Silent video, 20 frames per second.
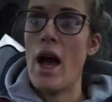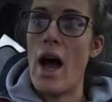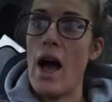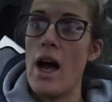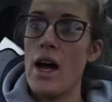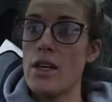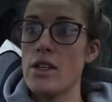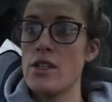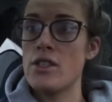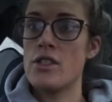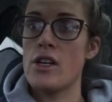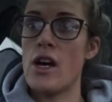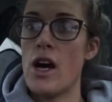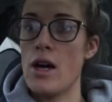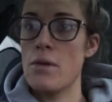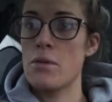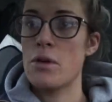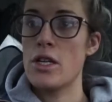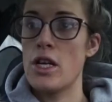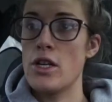and
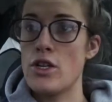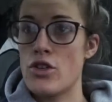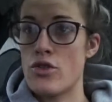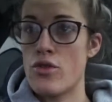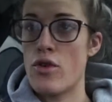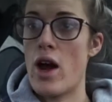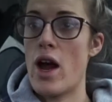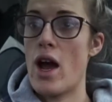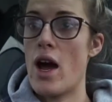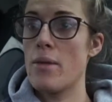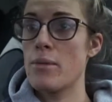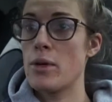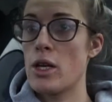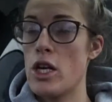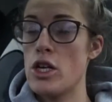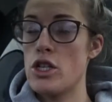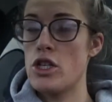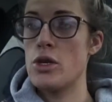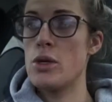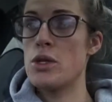I'm gonna
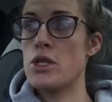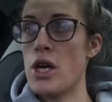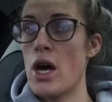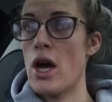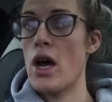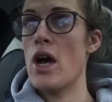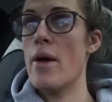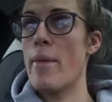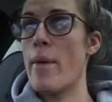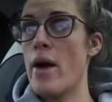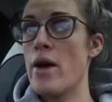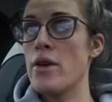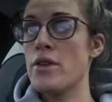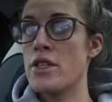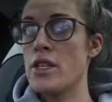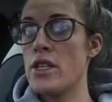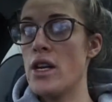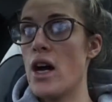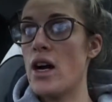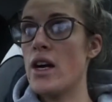do a turbo
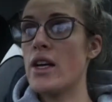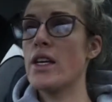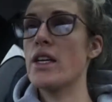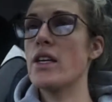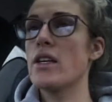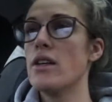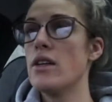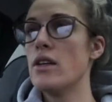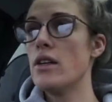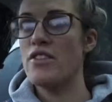tonight.